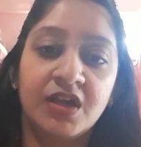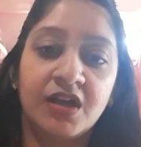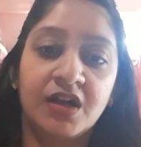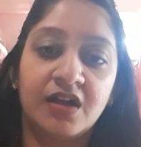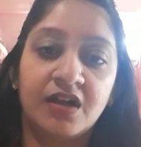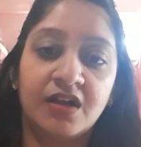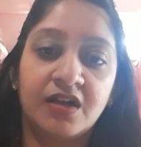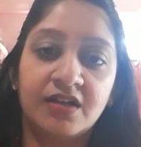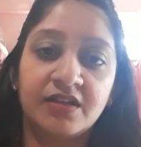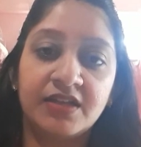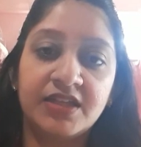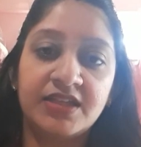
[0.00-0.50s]

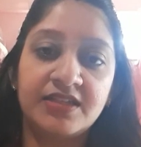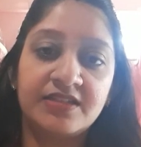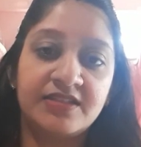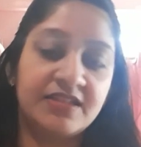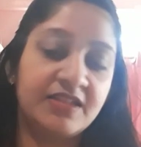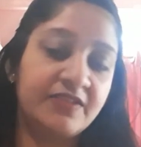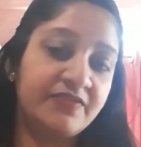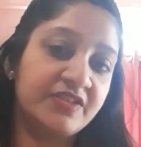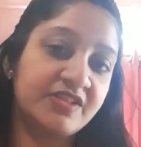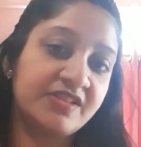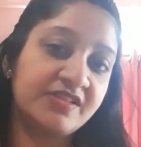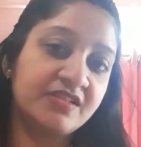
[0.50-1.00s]

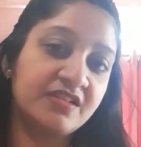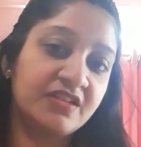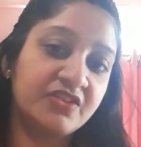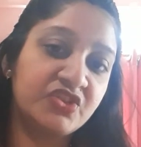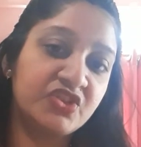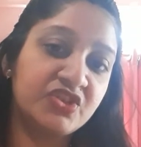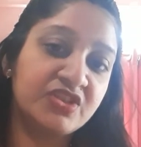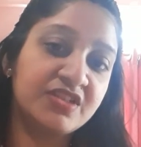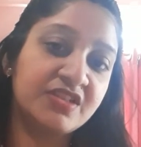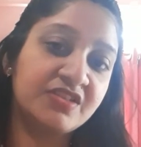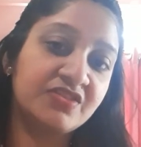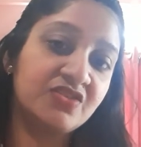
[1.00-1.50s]
if a
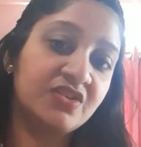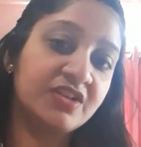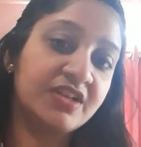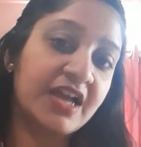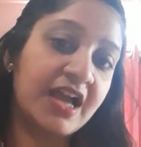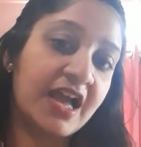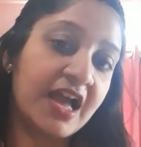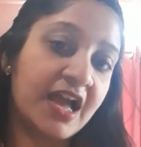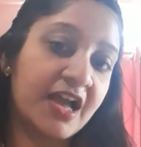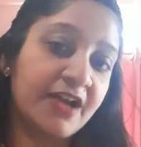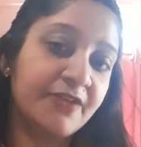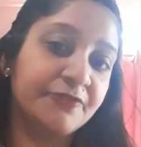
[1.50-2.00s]
surgeon does not
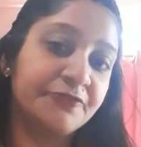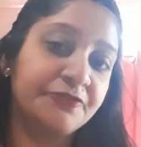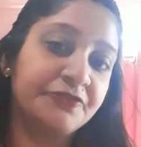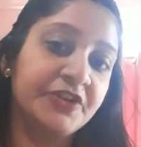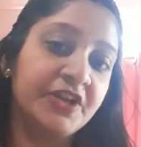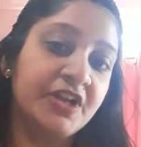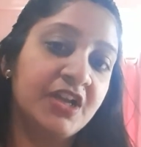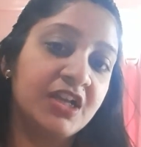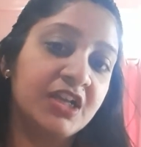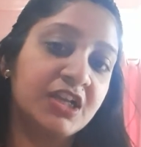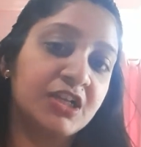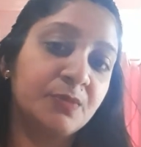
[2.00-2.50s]
have
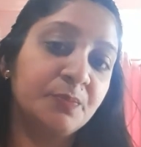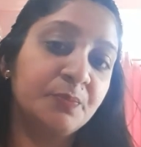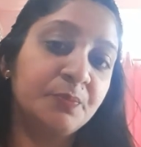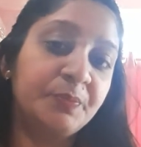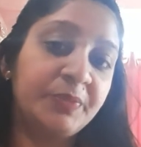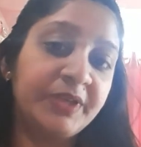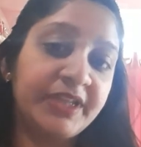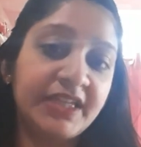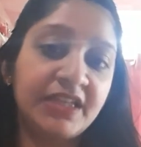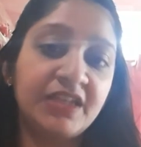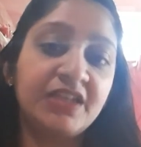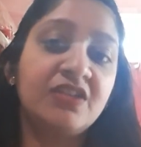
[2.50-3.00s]

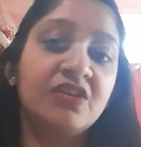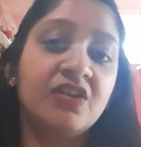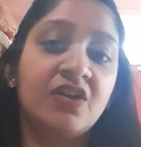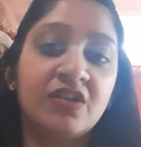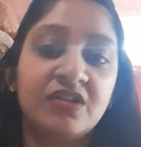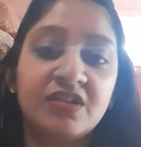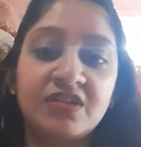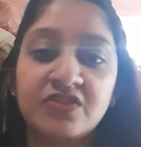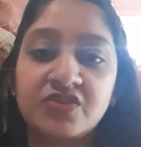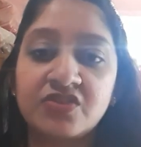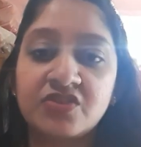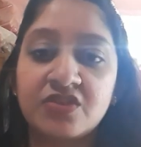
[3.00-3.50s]
complete
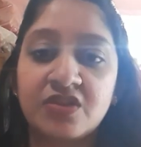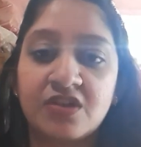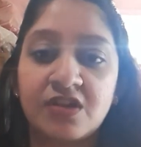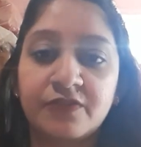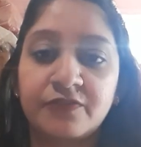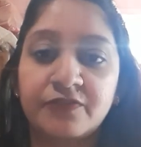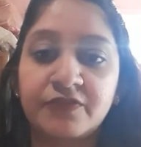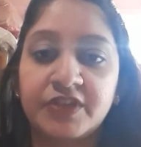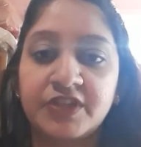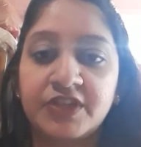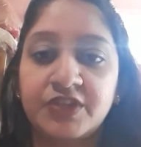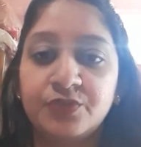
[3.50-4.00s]
knowledge
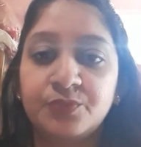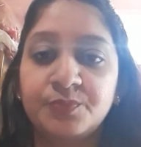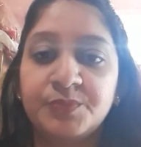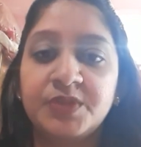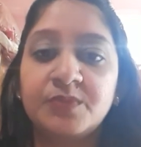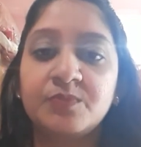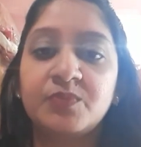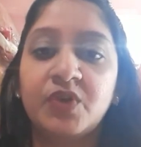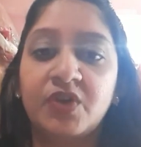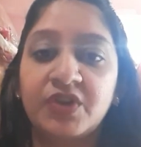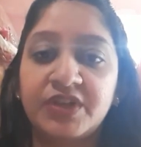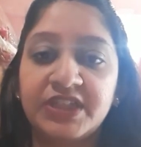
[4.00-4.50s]
of a
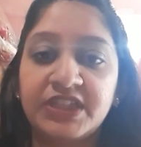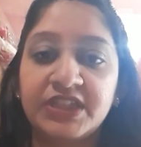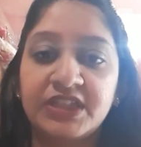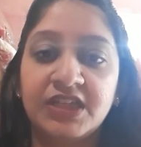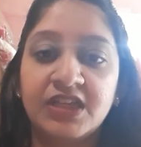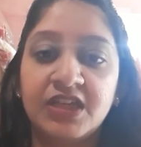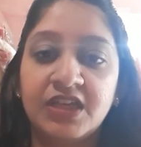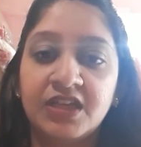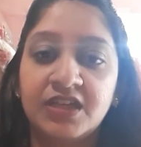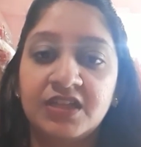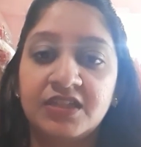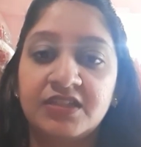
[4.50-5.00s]
human
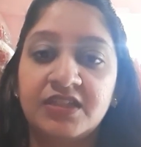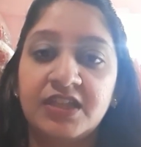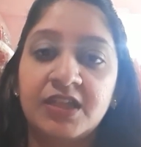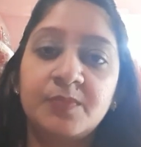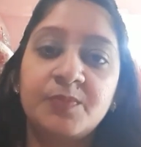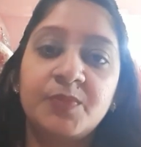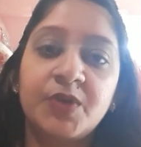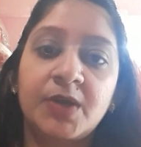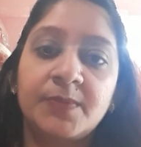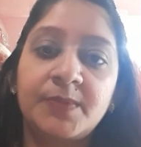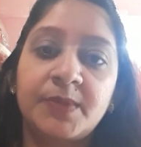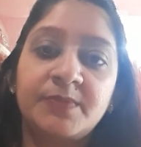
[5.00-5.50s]
body,
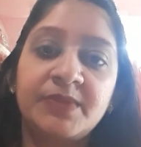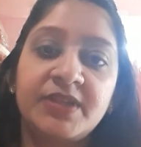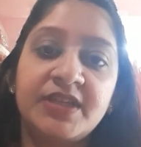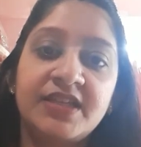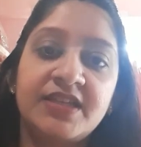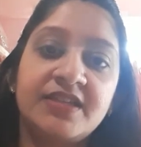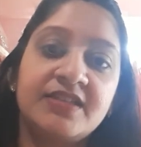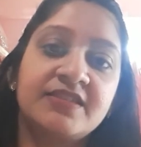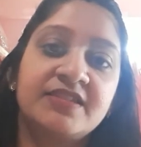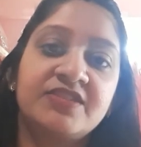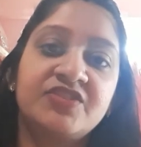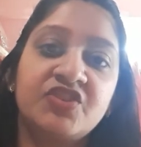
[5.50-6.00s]
then probably
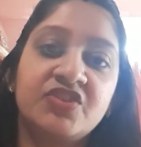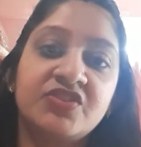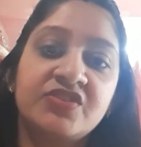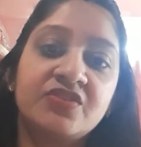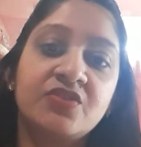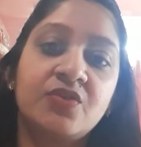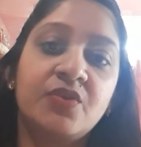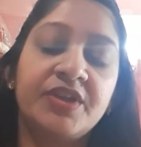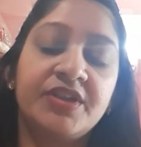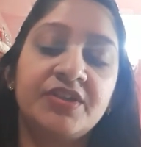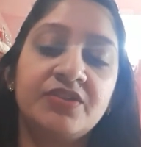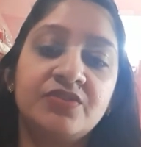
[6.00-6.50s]
he's
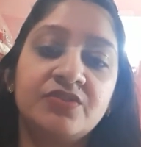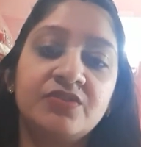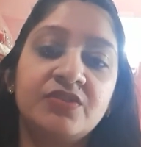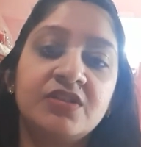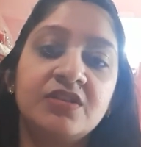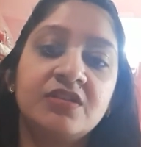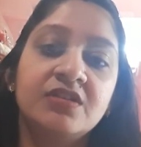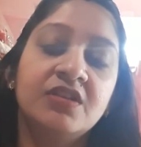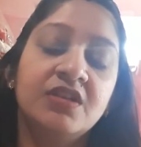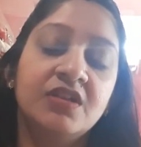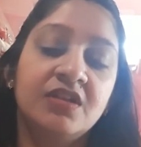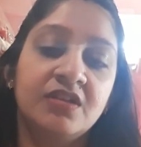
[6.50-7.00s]
just going to,
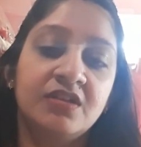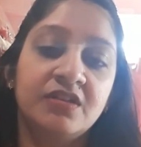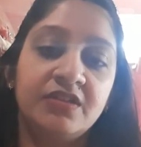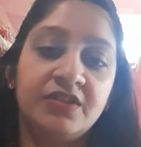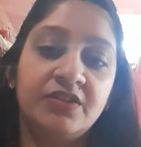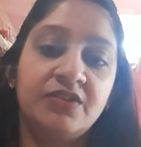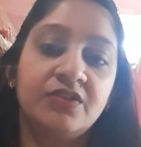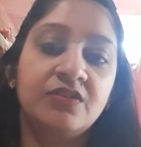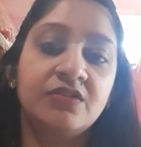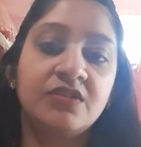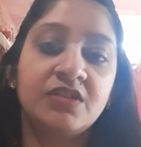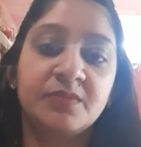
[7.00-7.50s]

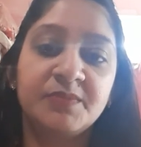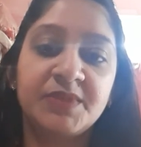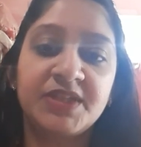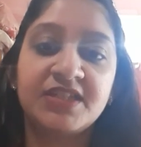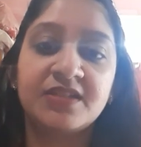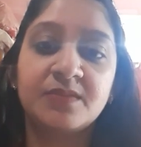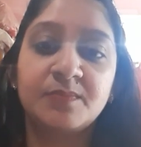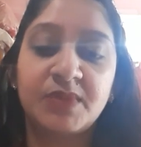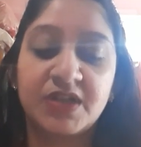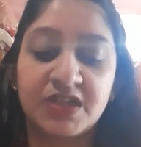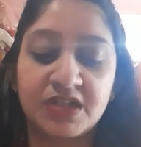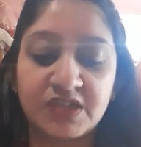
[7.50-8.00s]

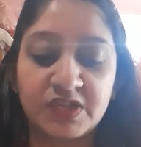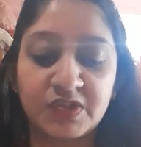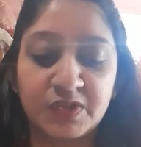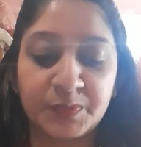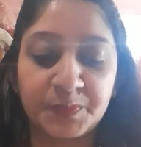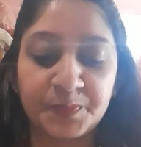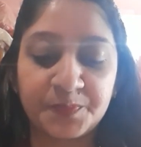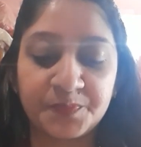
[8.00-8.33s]
commit a murder.